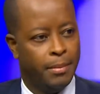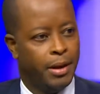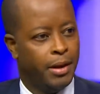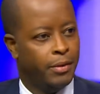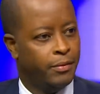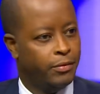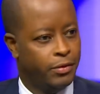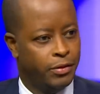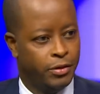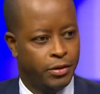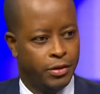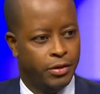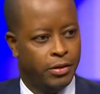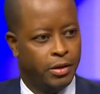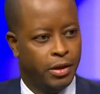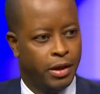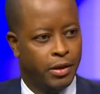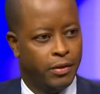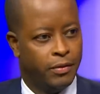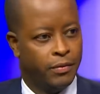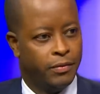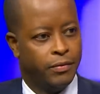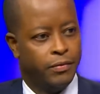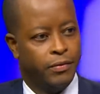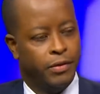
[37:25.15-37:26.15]
I've
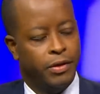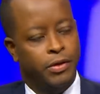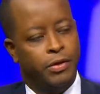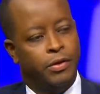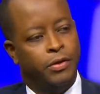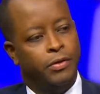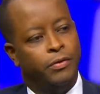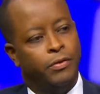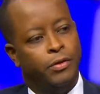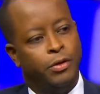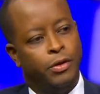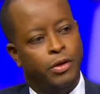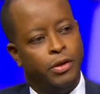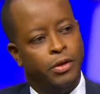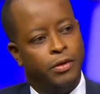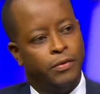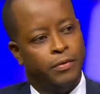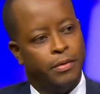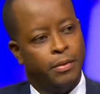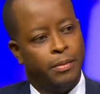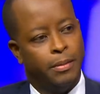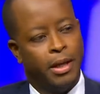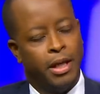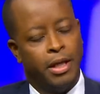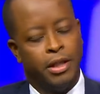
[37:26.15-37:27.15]
interviewed her
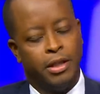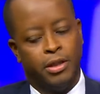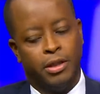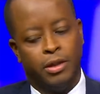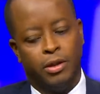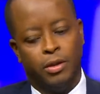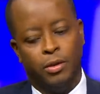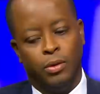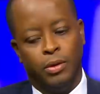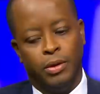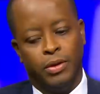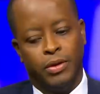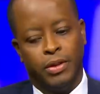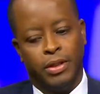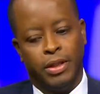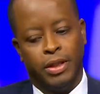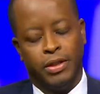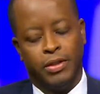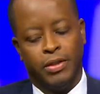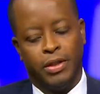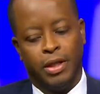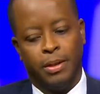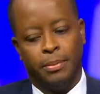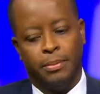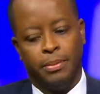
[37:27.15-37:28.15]
for my show as an
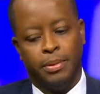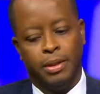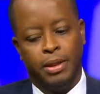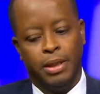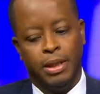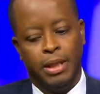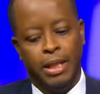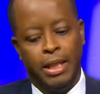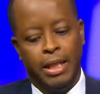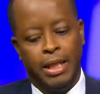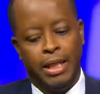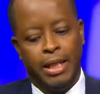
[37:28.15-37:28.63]
example.